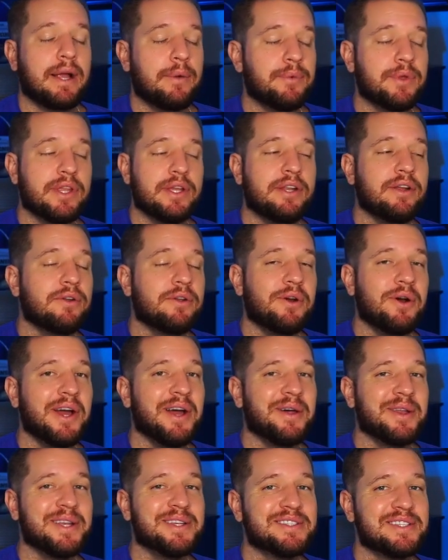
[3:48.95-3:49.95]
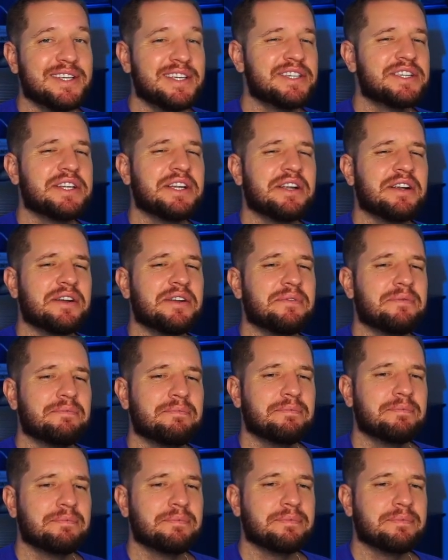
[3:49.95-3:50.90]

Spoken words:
I really don't know how it is this year.